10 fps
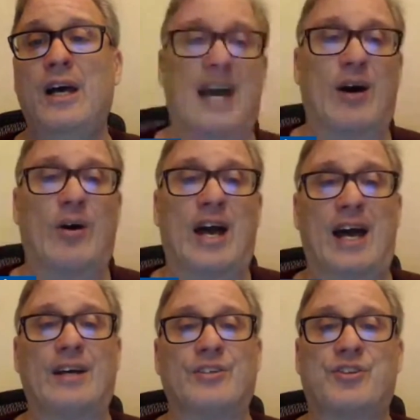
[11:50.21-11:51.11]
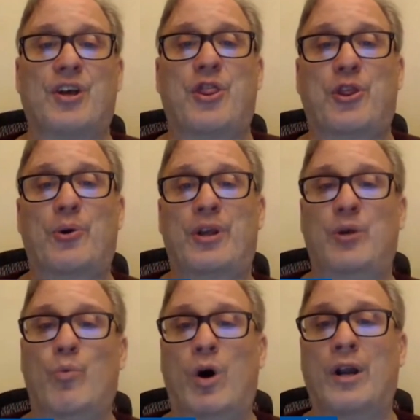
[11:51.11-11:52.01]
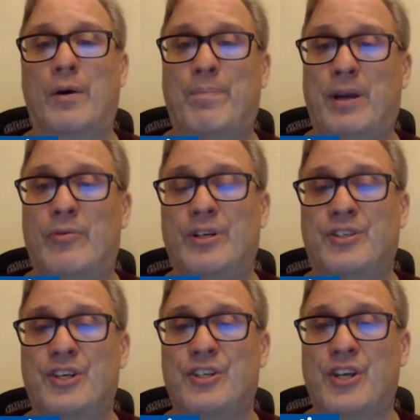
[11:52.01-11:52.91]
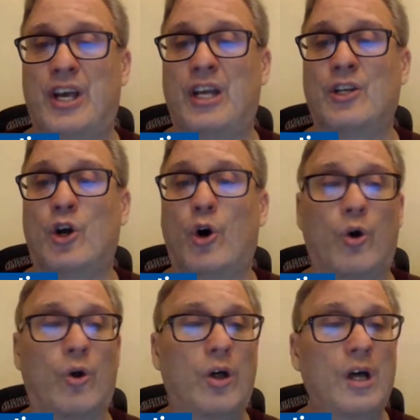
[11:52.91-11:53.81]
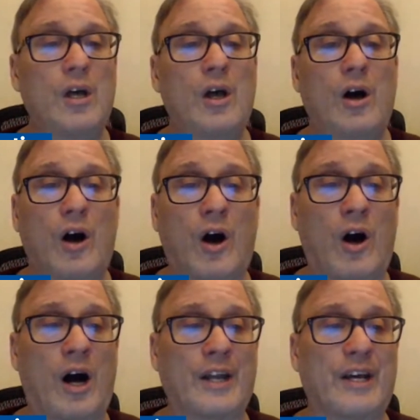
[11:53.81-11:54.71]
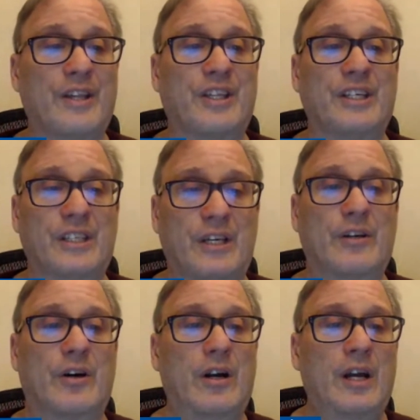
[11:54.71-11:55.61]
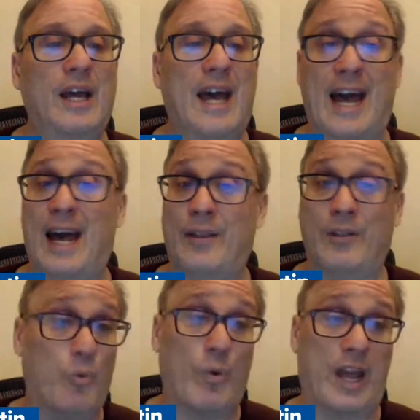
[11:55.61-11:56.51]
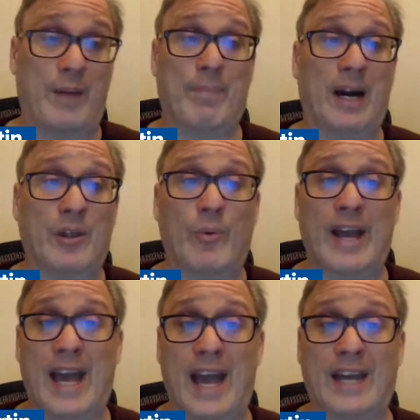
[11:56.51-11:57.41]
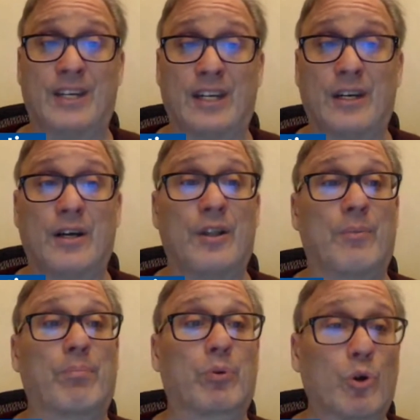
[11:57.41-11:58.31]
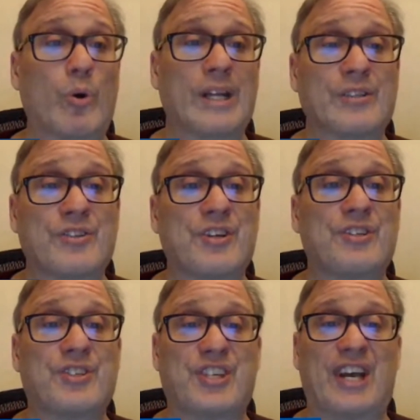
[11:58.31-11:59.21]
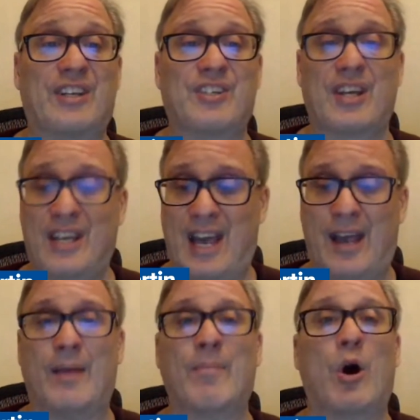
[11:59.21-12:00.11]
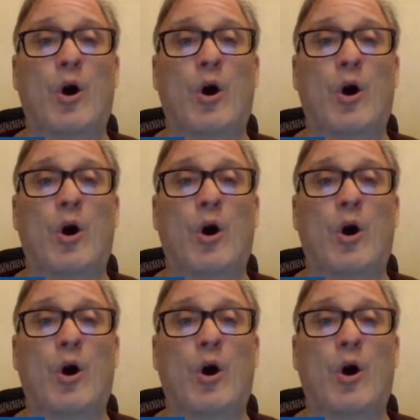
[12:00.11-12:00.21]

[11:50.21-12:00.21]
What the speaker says: as he now has 30 appearances in goal on the year. And the win, by the way, ended the Bruins' 6-game